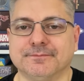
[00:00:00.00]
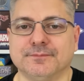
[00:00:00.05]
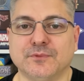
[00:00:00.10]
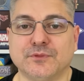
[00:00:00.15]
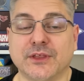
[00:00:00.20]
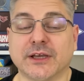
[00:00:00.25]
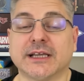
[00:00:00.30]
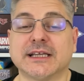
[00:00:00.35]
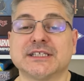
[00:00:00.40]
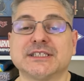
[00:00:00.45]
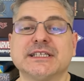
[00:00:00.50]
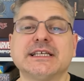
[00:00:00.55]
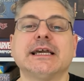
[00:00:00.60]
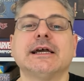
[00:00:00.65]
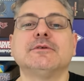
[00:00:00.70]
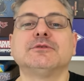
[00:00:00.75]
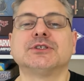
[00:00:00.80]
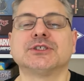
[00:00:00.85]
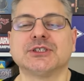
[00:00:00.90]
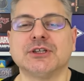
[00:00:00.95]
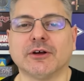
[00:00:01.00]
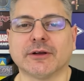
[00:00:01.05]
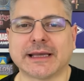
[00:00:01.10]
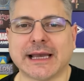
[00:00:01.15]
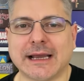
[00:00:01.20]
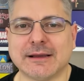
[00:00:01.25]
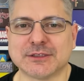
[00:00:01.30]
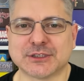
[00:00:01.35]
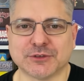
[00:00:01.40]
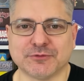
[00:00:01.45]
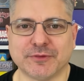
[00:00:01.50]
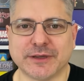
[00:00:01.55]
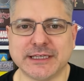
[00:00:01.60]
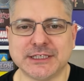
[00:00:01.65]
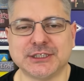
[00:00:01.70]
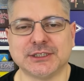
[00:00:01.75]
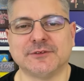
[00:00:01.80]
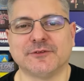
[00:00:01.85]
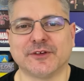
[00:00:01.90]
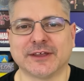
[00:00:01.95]
The Castillo does not count as a
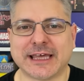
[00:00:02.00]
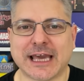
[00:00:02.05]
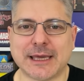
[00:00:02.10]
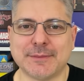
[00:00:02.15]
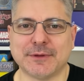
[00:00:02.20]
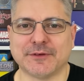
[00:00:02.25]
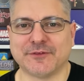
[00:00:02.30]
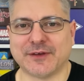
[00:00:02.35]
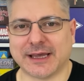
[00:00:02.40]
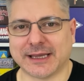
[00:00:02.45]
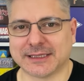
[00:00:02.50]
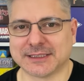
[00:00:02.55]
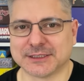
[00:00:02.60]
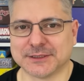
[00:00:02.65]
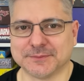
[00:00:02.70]
region for game effects.